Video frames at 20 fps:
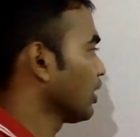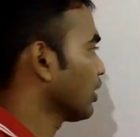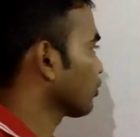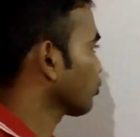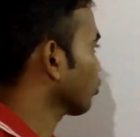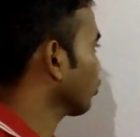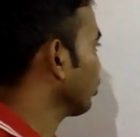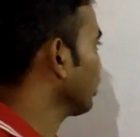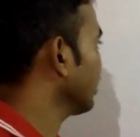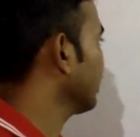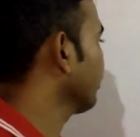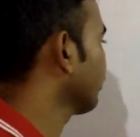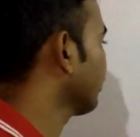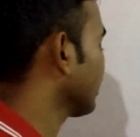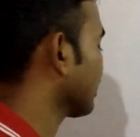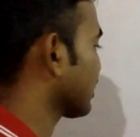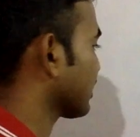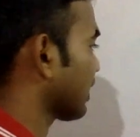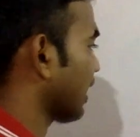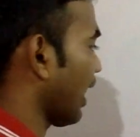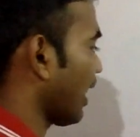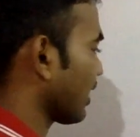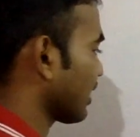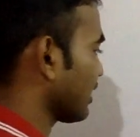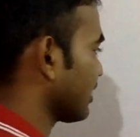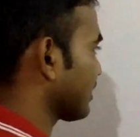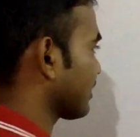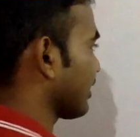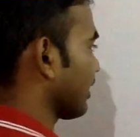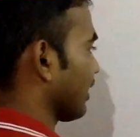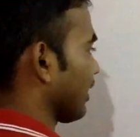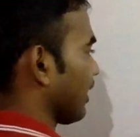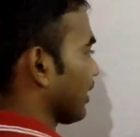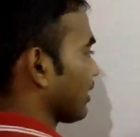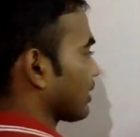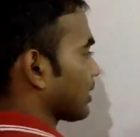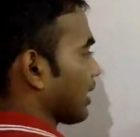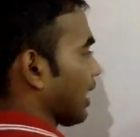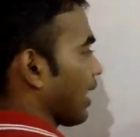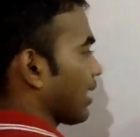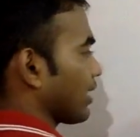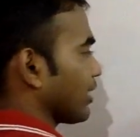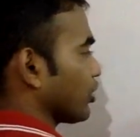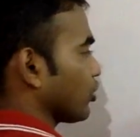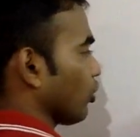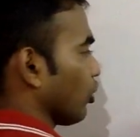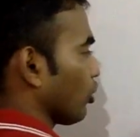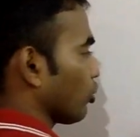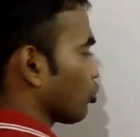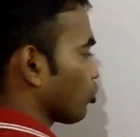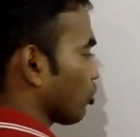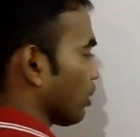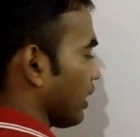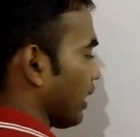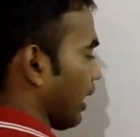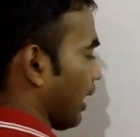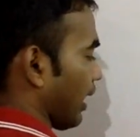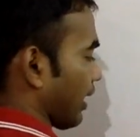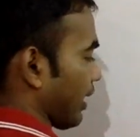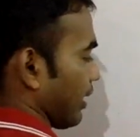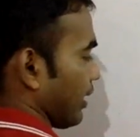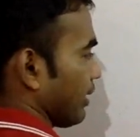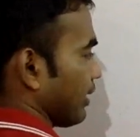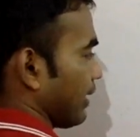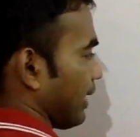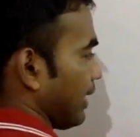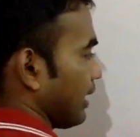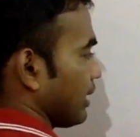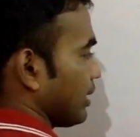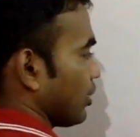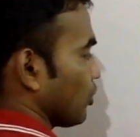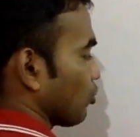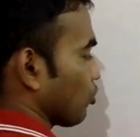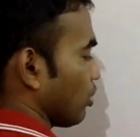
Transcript: So if a stack is there, stack is also a array, right?